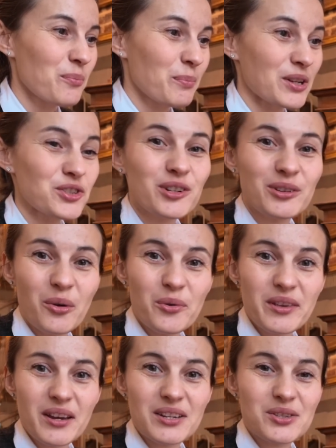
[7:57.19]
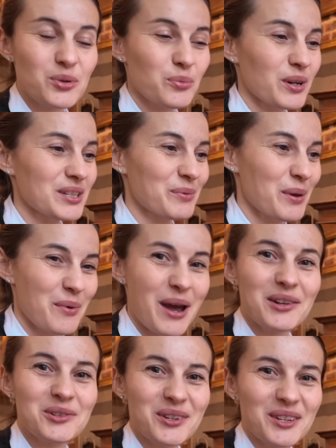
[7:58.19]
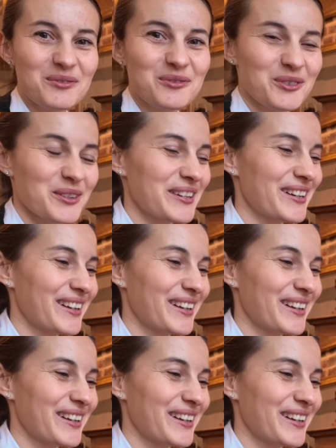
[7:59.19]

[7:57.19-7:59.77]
much closer to what we were looking for.